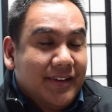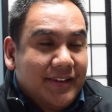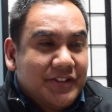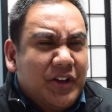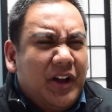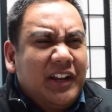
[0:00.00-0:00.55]

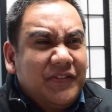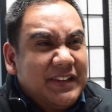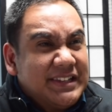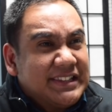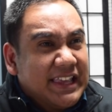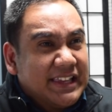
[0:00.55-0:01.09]
So all of
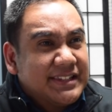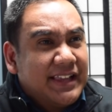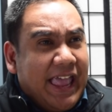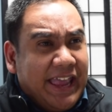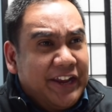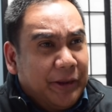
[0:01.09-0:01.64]
these things
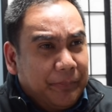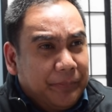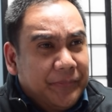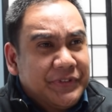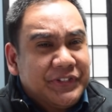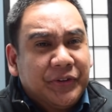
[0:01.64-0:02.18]
add up.
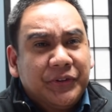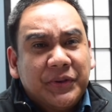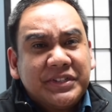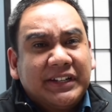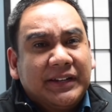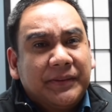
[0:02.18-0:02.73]
Mm-hmm. So
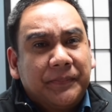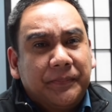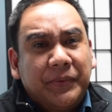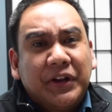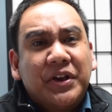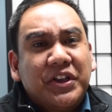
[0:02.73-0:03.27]
those are the
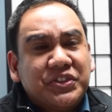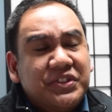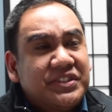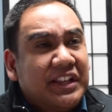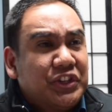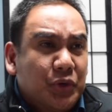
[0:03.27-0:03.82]

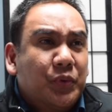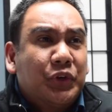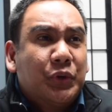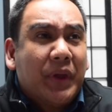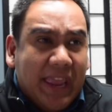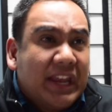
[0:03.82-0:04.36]
precautions that you would
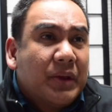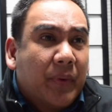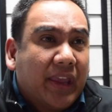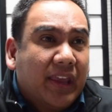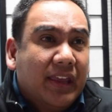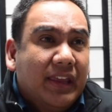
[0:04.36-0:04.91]
do
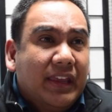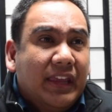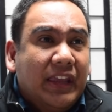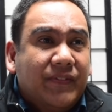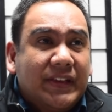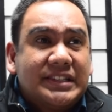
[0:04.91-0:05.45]
anyway, mm-hmm.
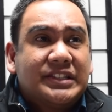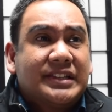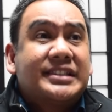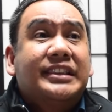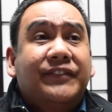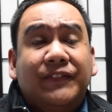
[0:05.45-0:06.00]
if it's
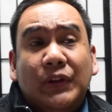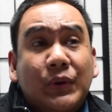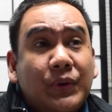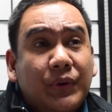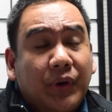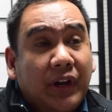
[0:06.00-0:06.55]
just the
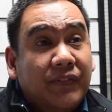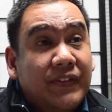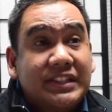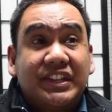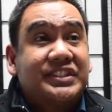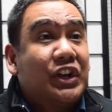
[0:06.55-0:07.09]
flu or if
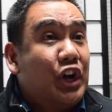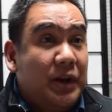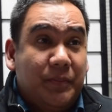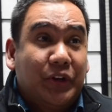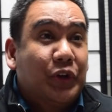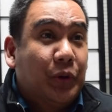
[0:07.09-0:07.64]
it's just a
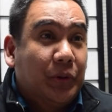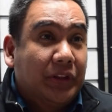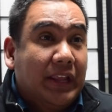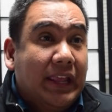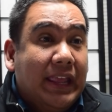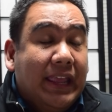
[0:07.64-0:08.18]
common
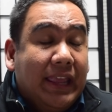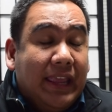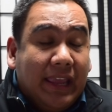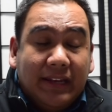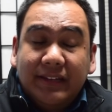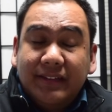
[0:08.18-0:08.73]
cold.
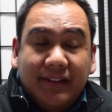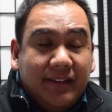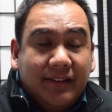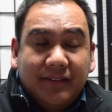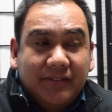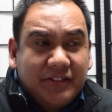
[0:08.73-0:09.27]
And
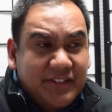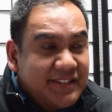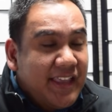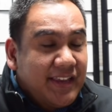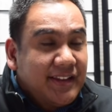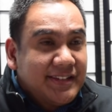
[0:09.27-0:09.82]
just
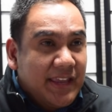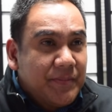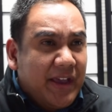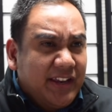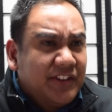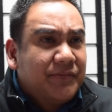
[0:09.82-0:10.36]
taking the same
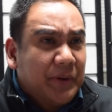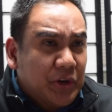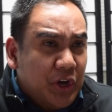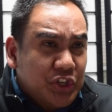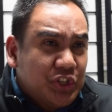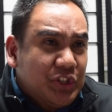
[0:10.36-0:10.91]
kind of
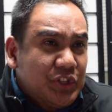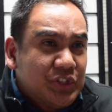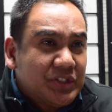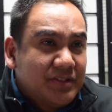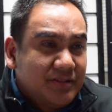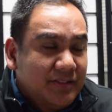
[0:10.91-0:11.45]

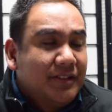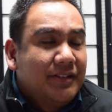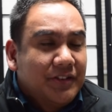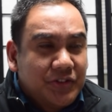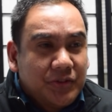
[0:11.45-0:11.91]
precautions mm-hmm.